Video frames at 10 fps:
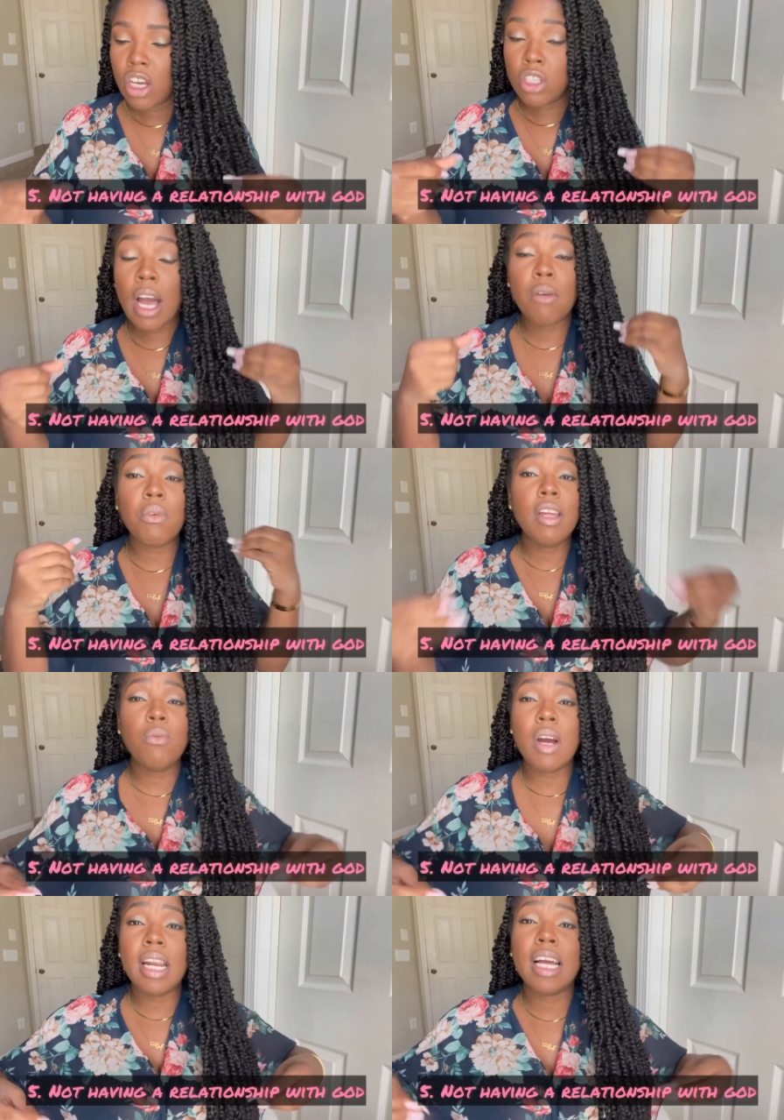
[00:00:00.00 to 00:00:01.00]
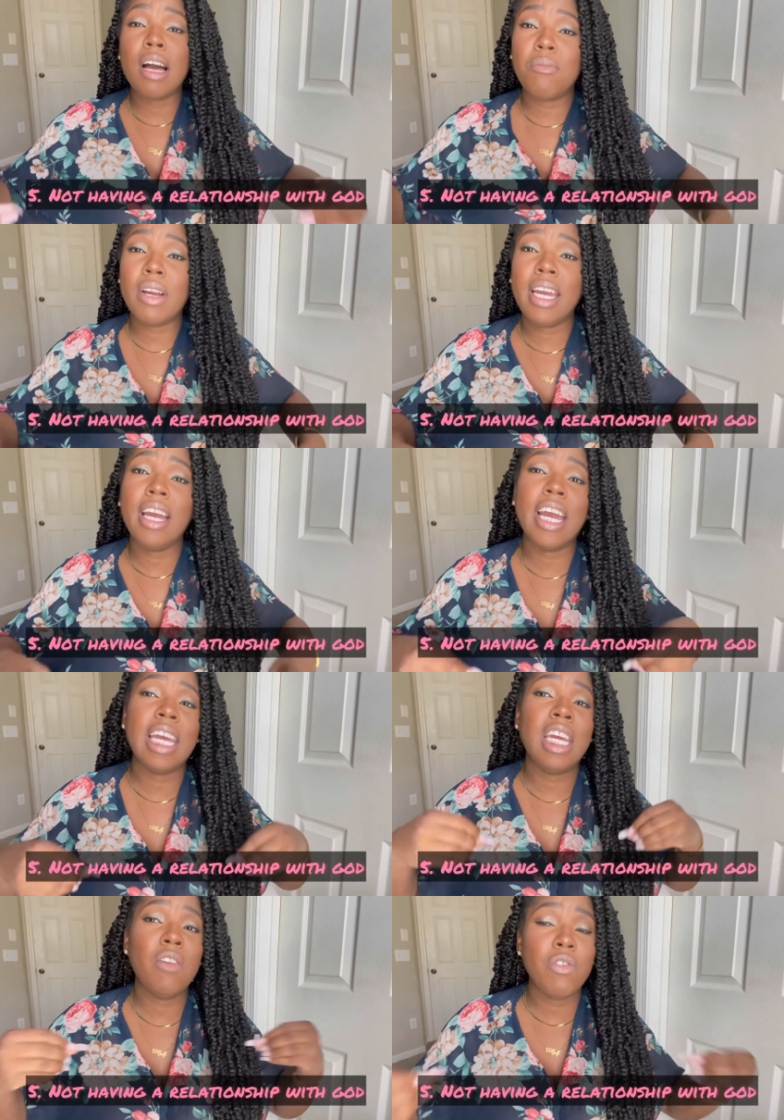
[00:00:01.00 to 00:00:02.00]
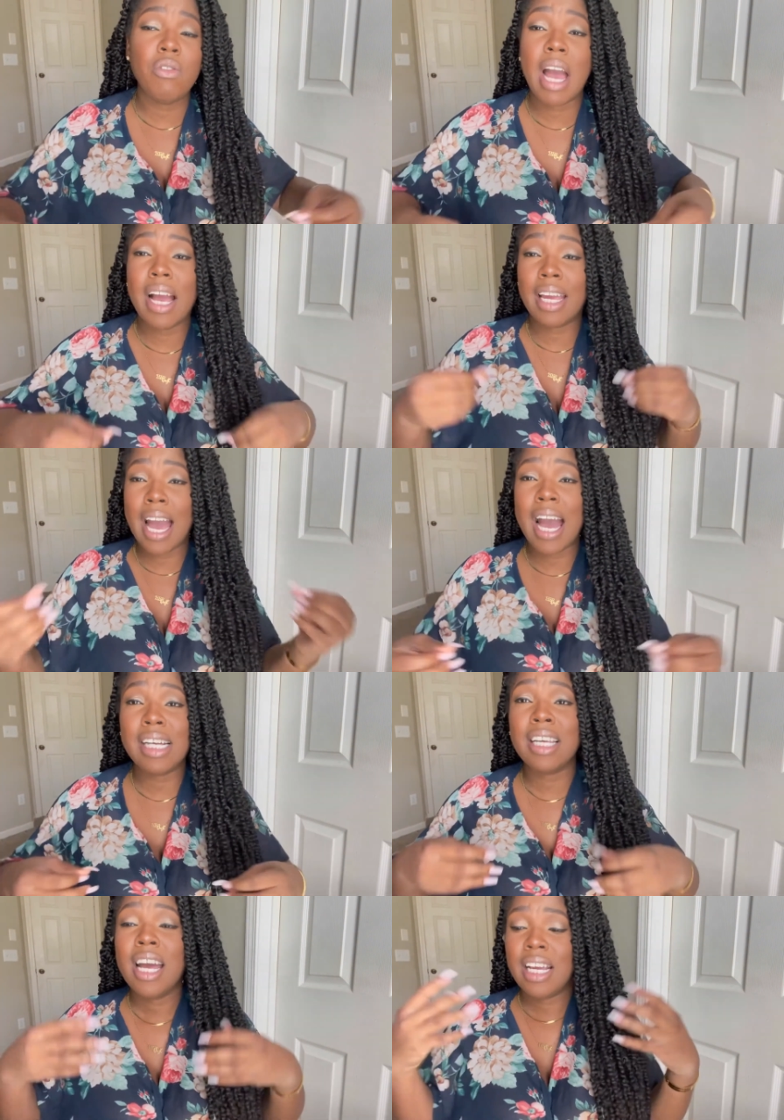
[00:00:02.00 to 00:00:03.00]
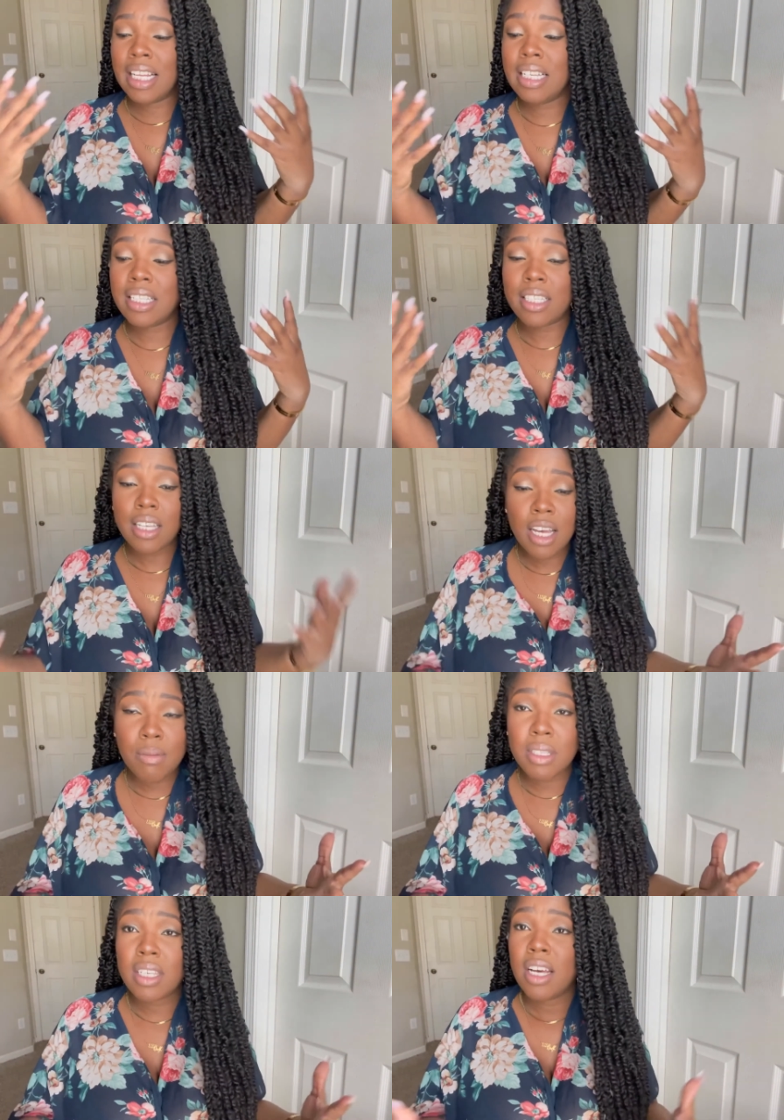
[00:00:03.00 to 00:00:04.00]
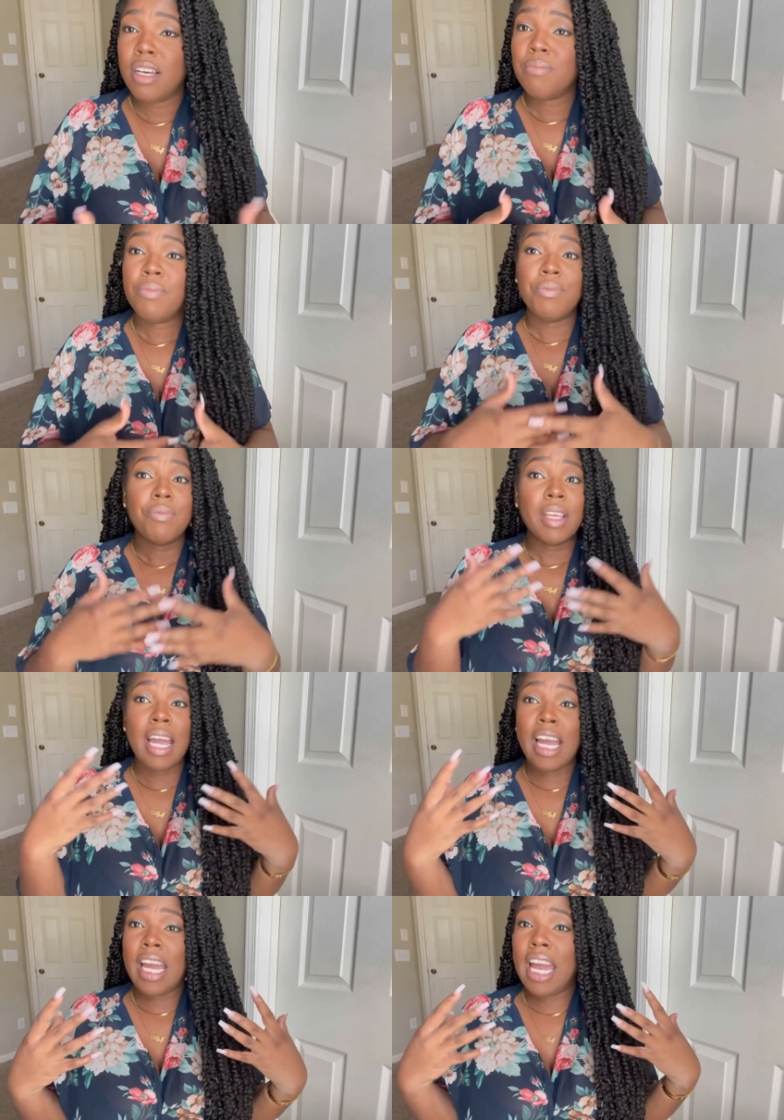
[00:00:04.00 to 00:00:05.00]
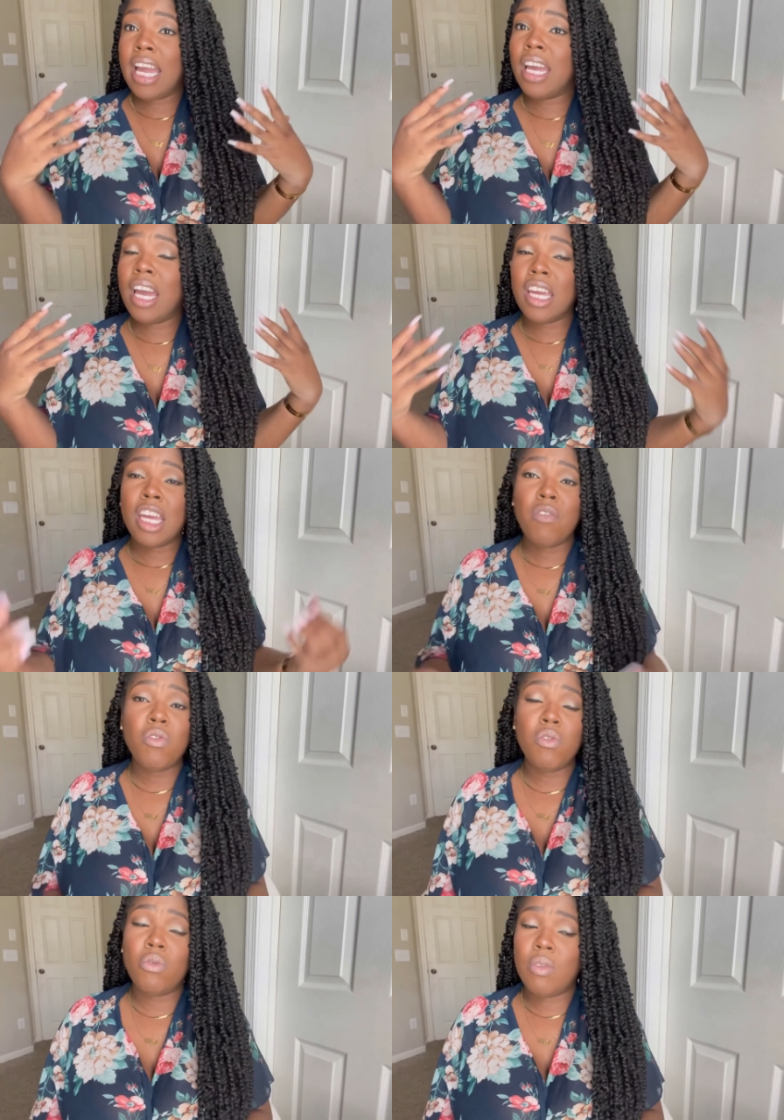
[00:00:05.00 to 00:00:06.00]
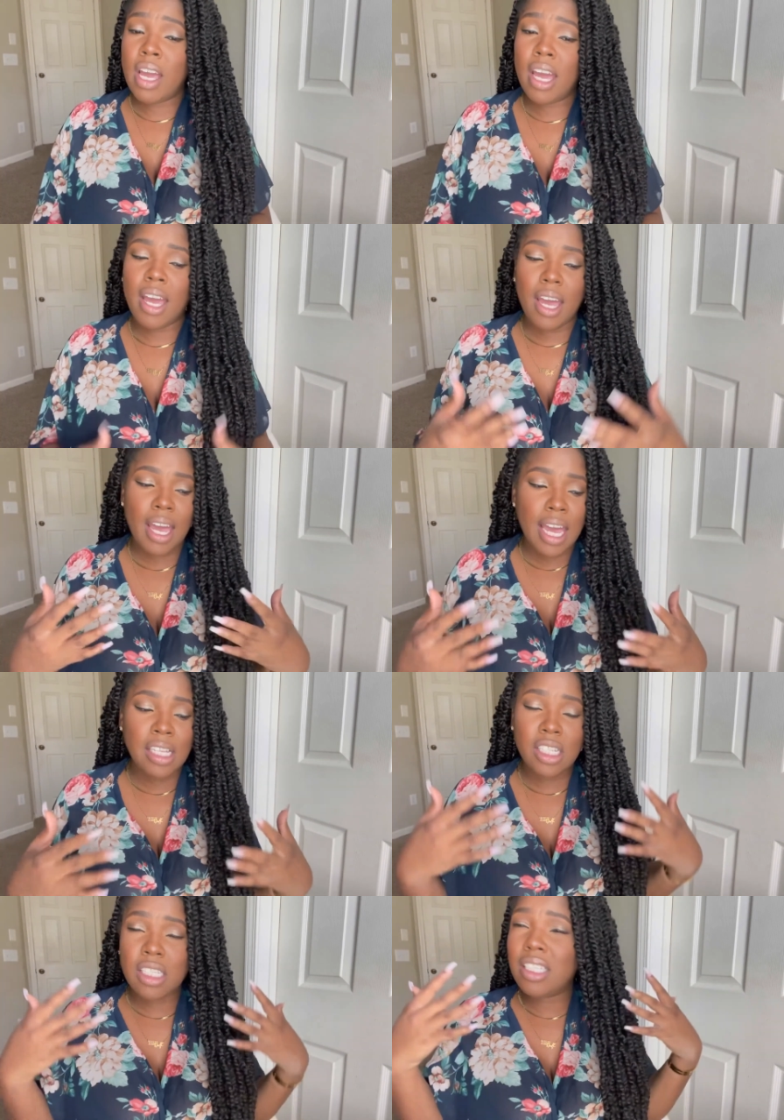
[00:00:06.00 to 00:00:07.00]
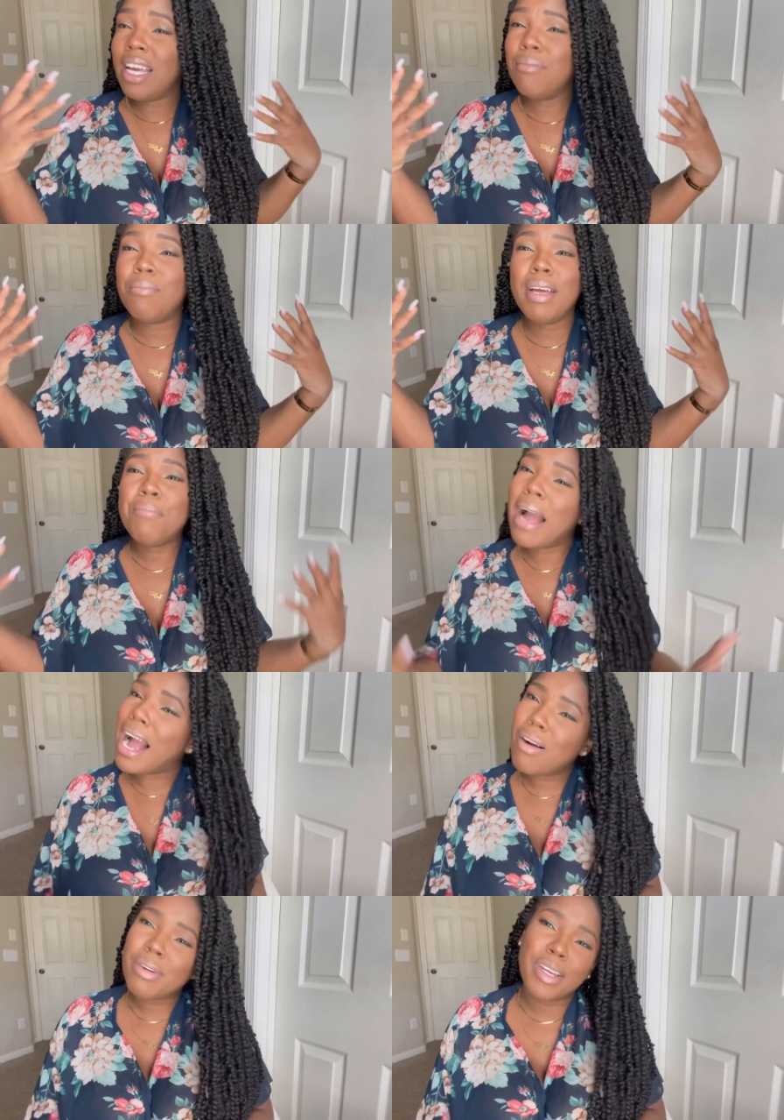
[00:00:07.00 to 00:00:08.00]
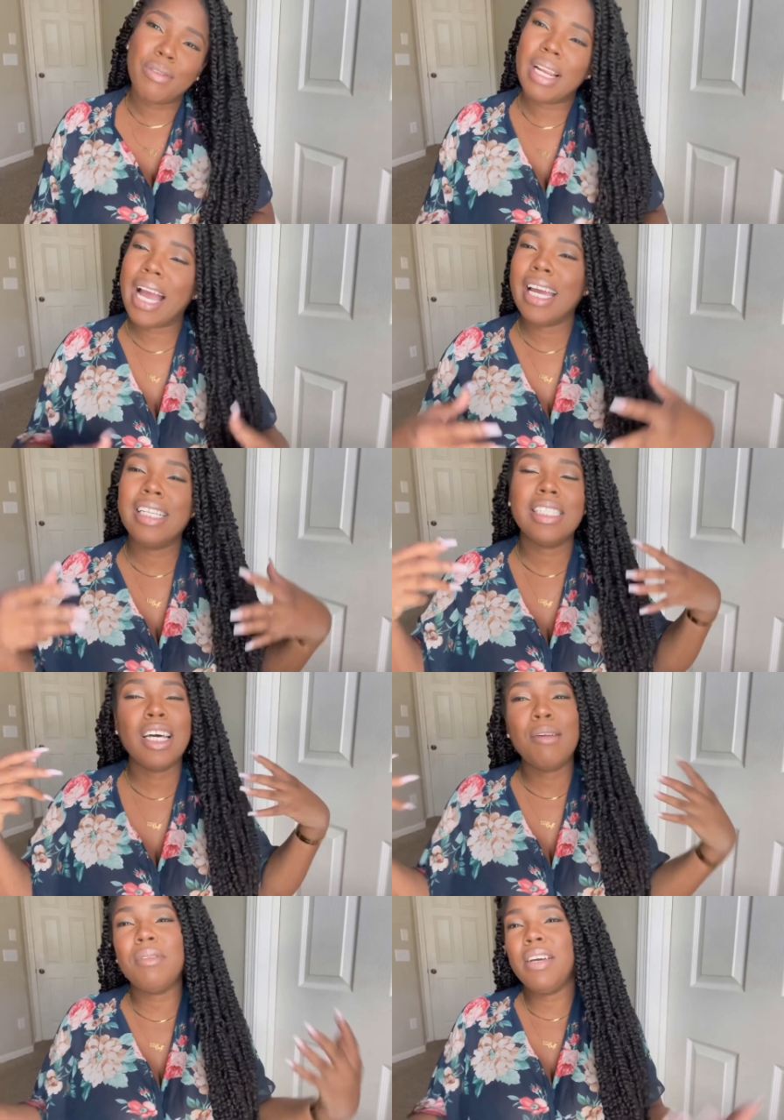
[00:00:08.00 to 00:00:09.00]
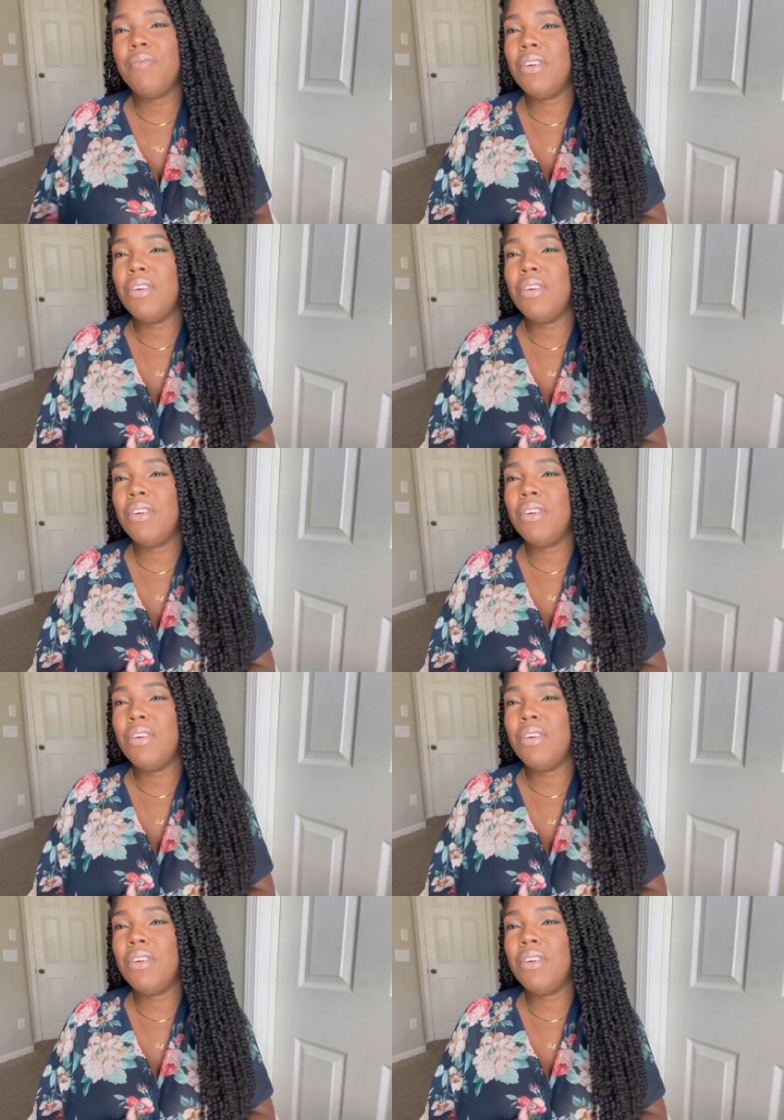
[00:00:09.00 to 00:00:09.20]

So I really want to come on here and give you guys these tips and and, and give you and, and just empower you, like and just uplift you